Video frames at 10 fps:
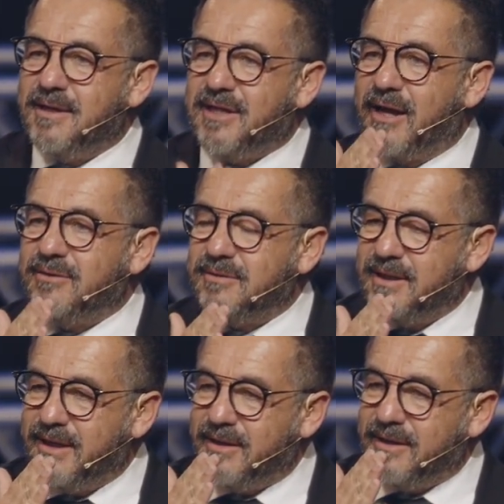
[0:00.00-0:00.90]
that
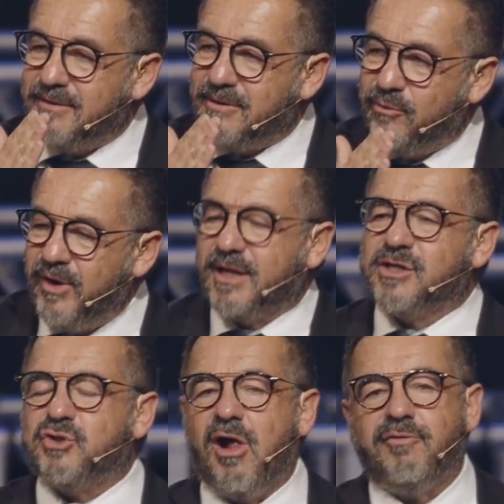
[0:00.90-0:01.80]
we're going to
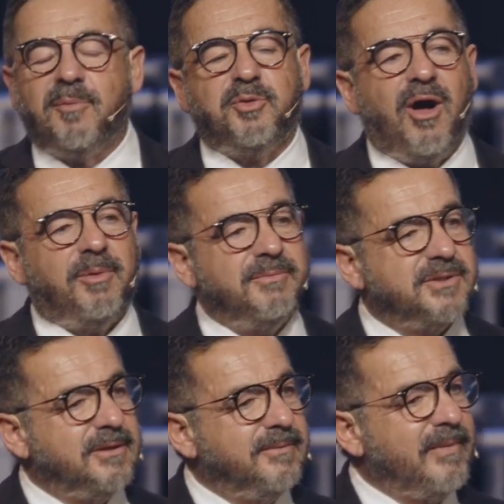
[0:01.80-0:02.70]
solve our
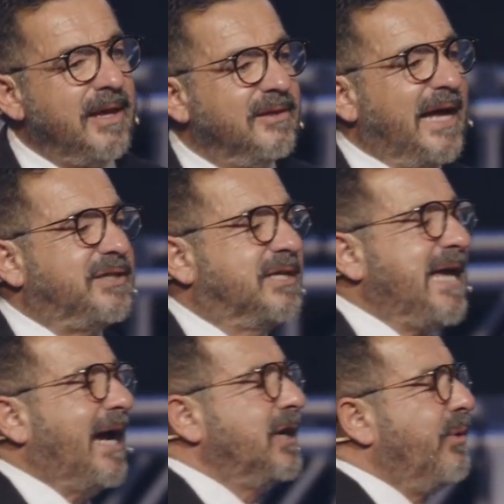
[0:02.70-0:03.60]
problems. That's
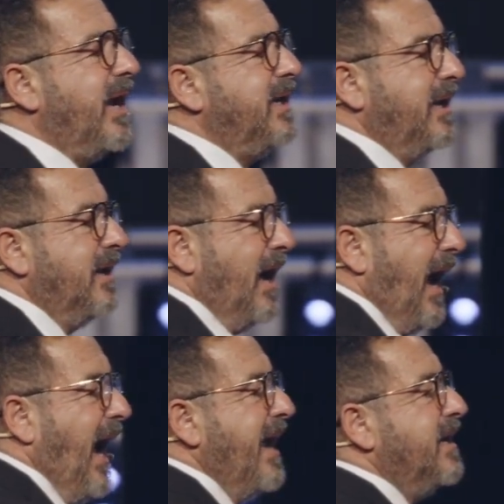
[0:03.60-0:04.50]
exactly what I need.
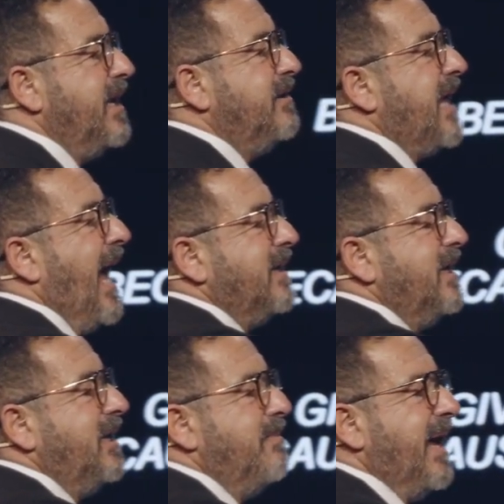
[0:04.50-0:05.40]
I need that
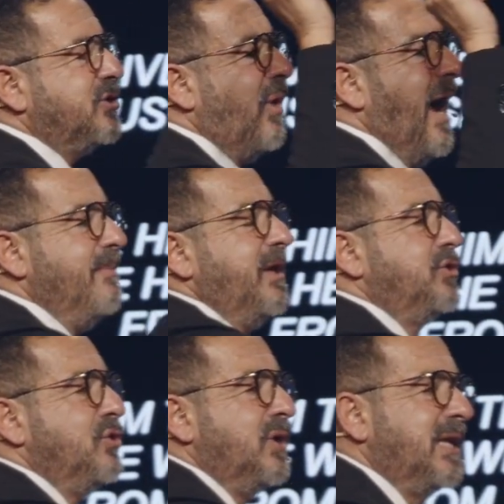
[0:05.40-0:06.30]
need met, so I'm going to
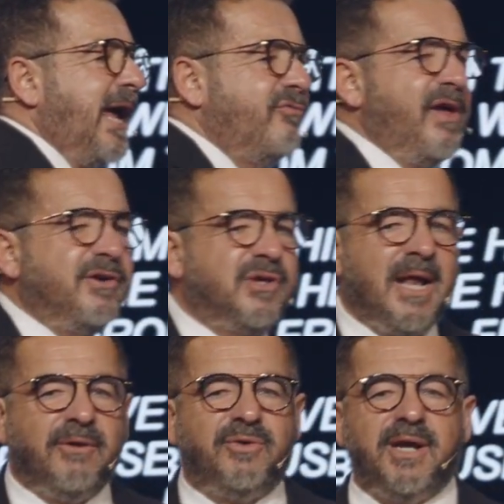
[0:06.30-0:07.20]
do it like this.
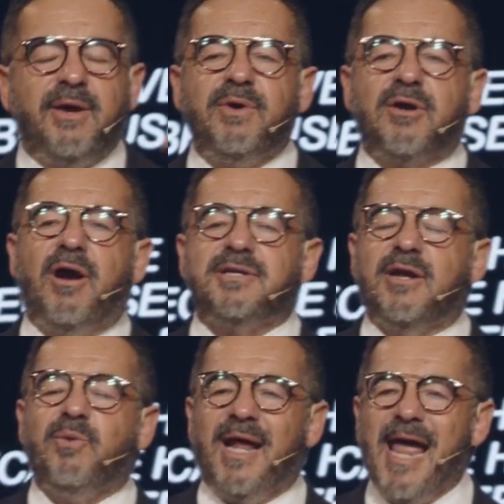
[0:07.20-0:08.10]
Irregardless,
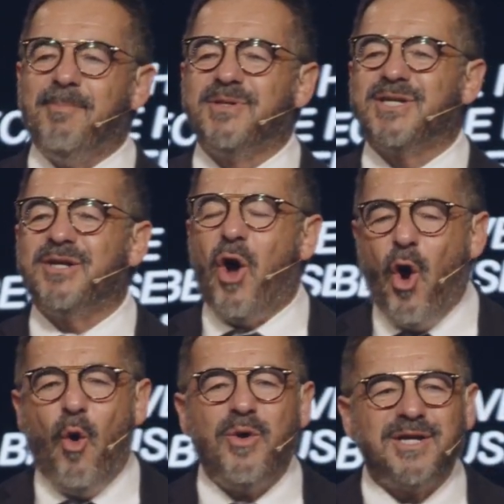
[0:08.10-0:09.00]
and what happens,
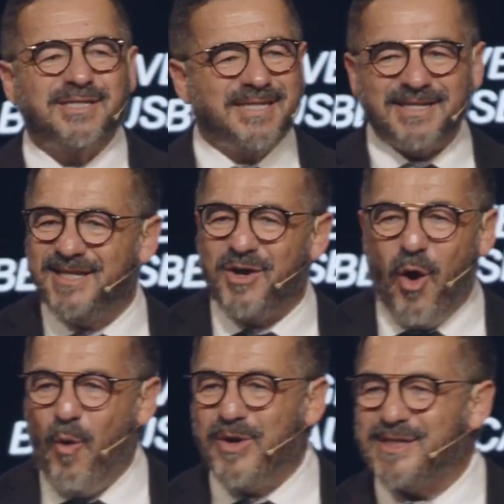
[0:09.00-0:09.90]
doesn't it
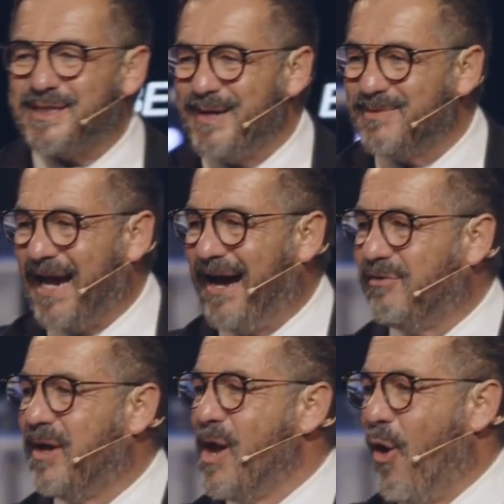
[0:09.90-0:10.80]
always seem to have
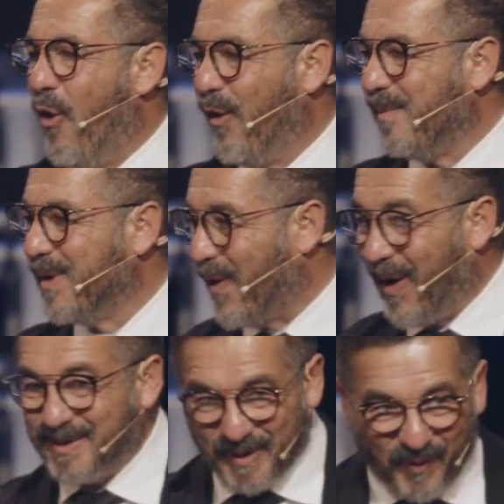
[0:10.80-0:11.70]
a horrible
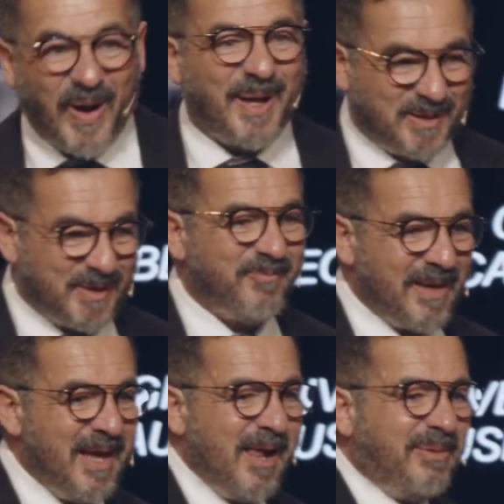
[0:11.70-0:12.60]
consequence?
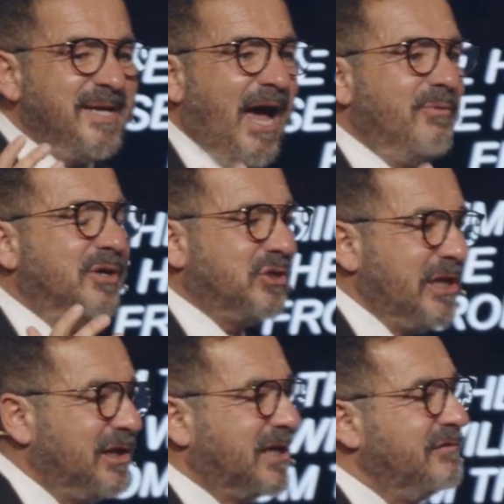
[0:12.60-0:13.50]
But yet we're
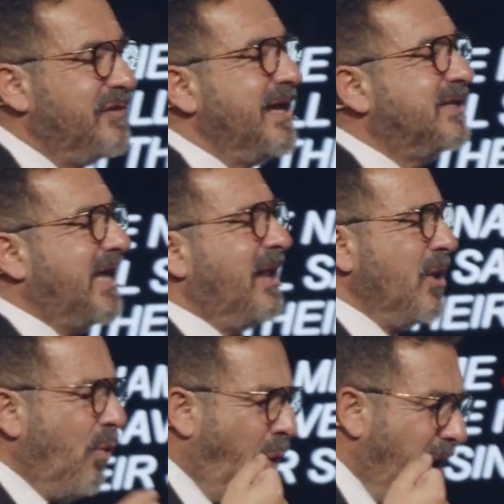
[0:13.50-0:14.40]
still convinced that
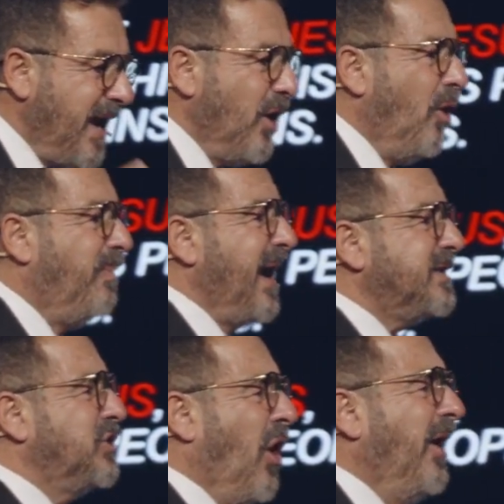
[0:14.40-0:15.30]
we know
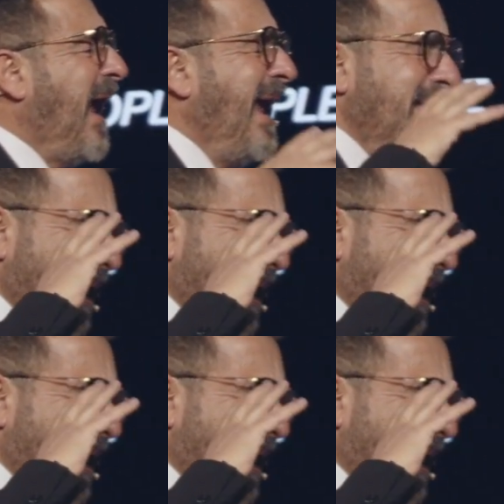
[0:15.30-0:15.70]
best. God,